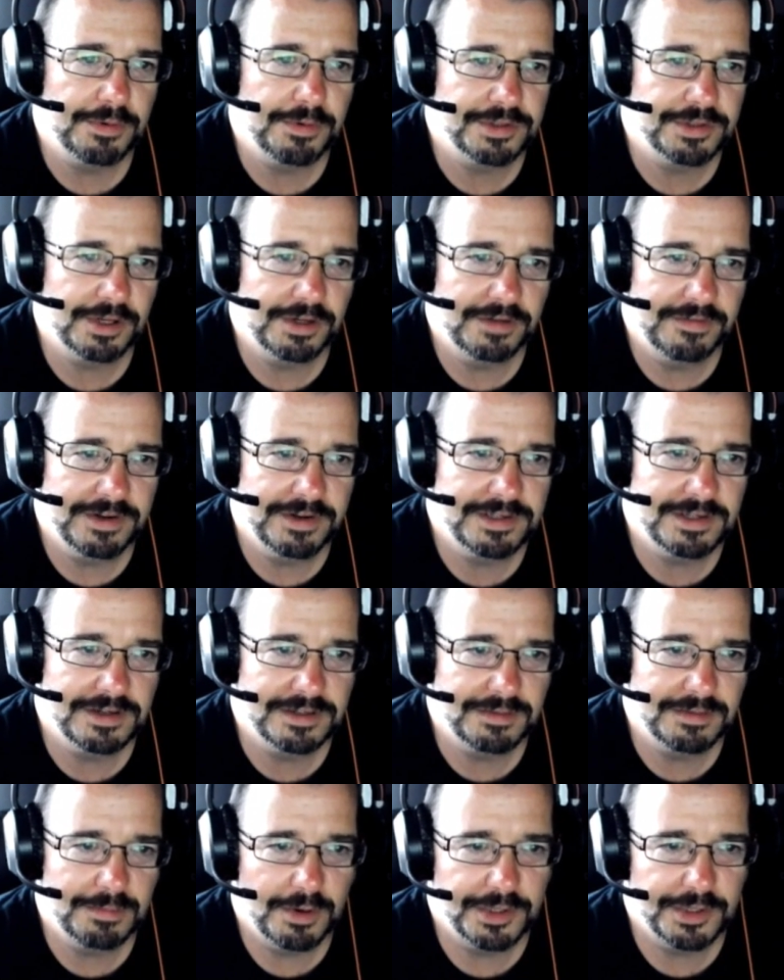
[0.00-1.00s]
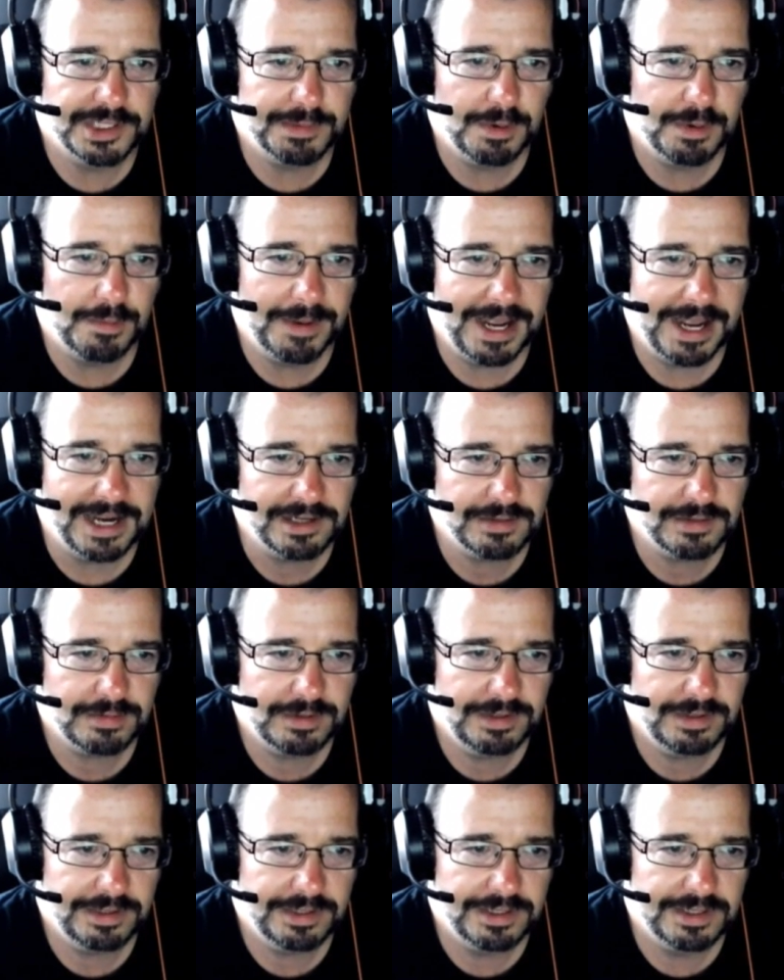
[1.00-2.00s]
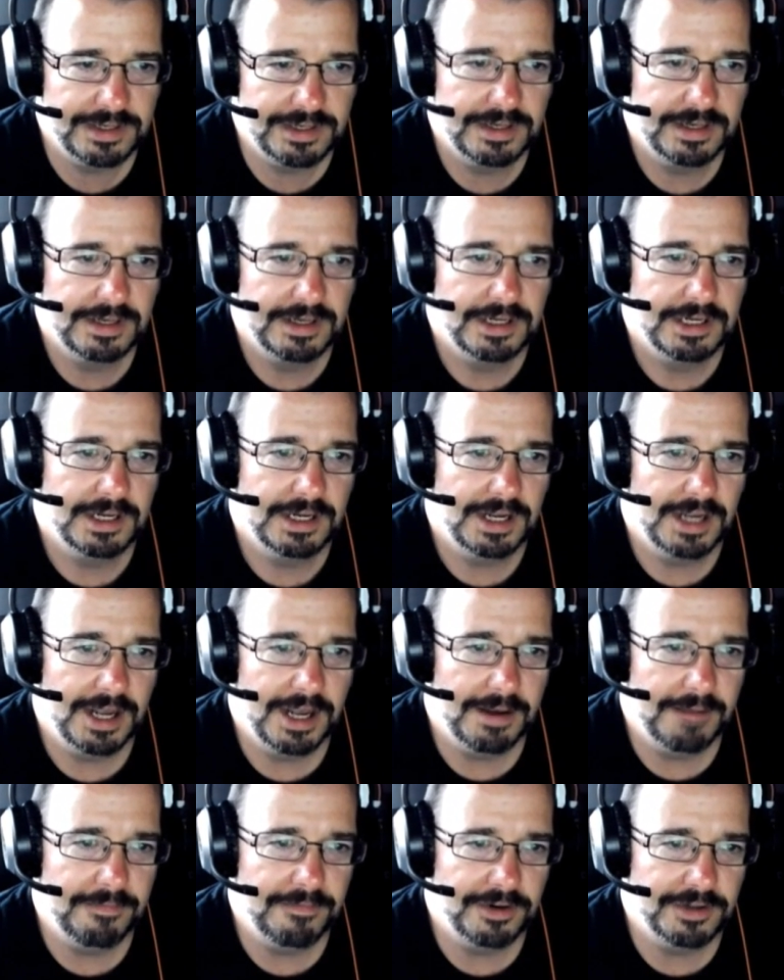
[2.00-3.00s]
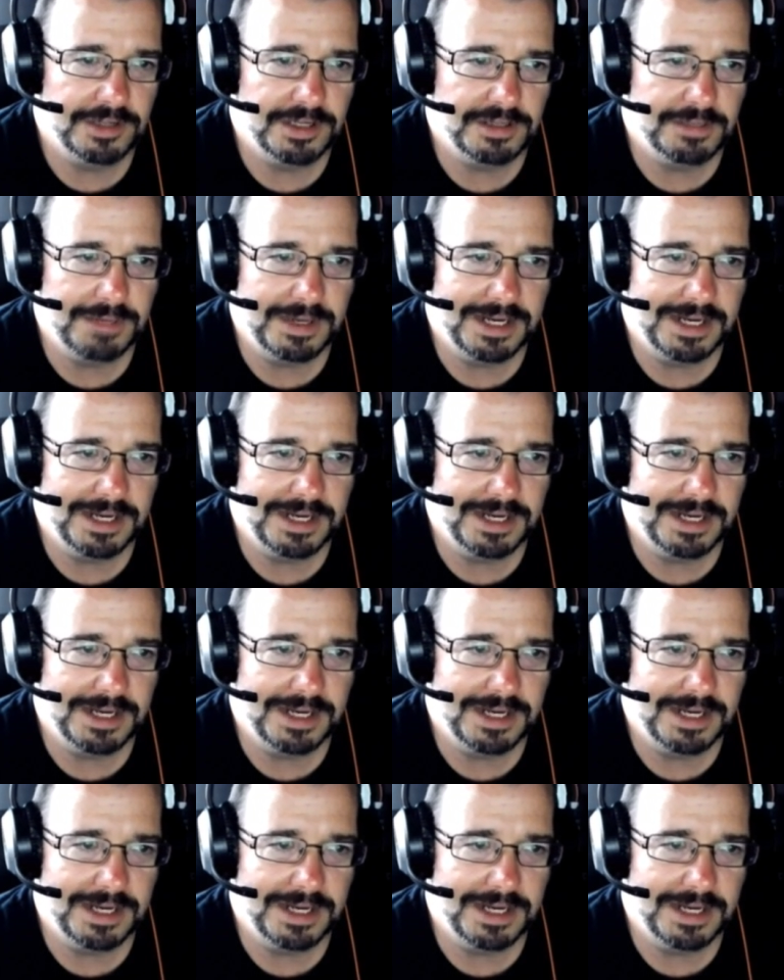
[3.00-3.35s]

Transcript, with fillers: services and multiple passwords um, versus being